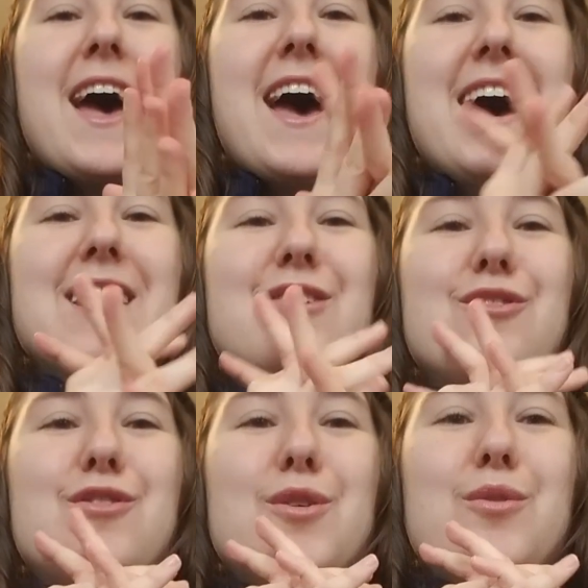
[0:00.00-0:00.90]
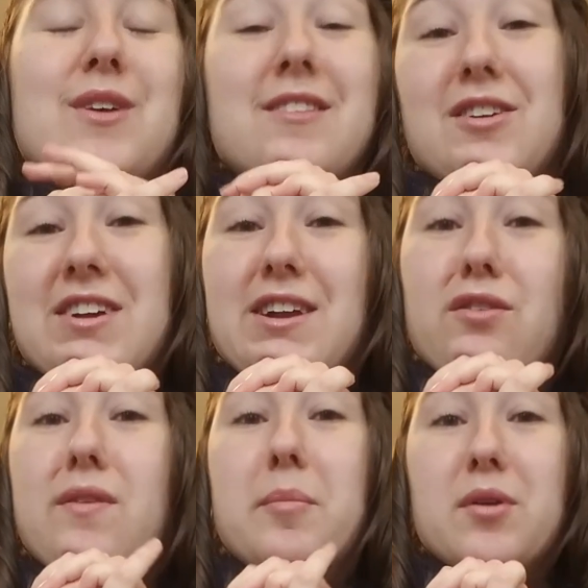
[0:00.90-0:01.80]
And so, considering it
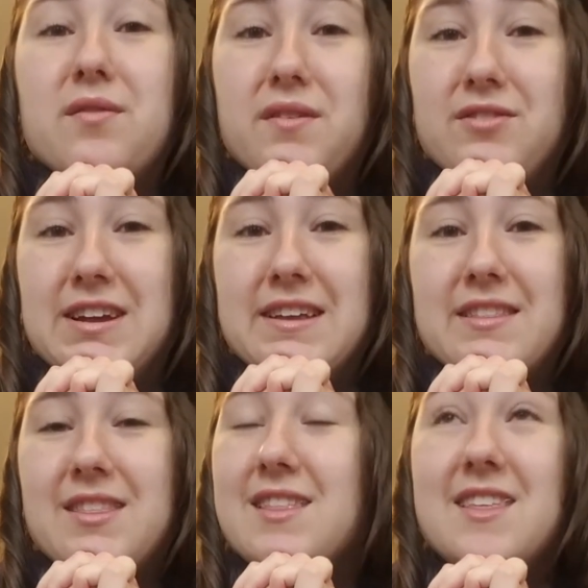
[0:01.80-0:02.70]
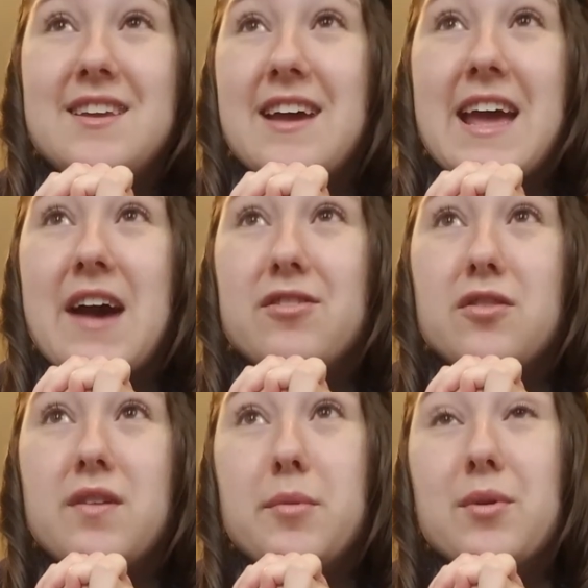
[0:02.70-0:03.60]
is February 15th, the day
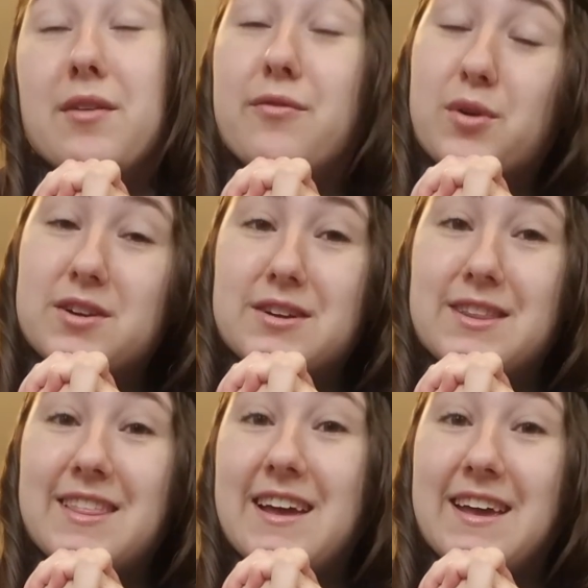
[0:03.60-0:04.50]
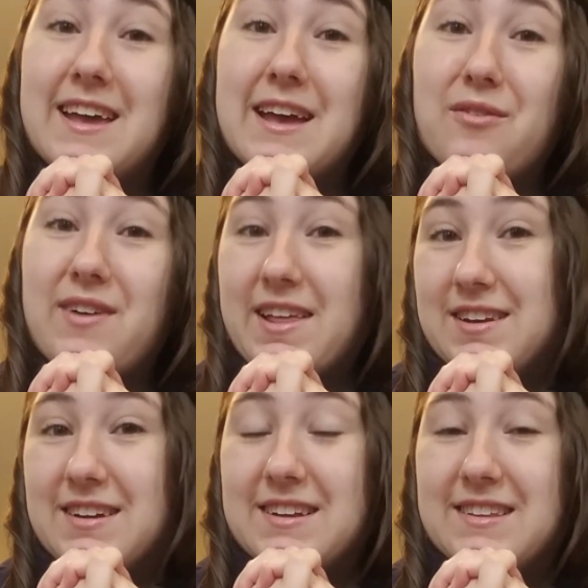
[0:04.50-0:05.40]
after February 14th, aka
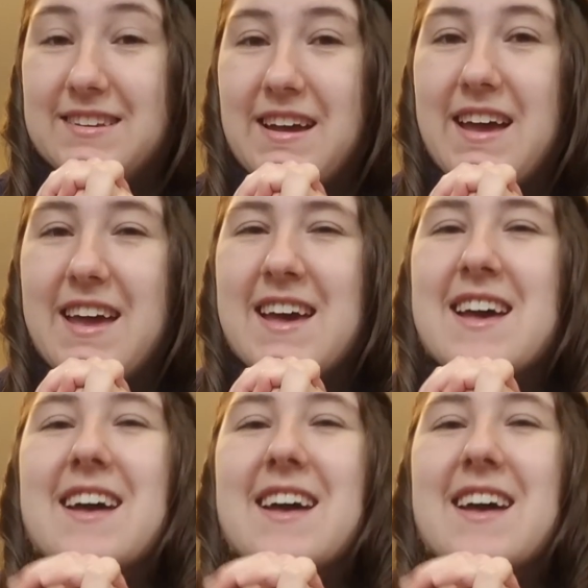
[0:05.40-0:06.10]
Valentine's Day,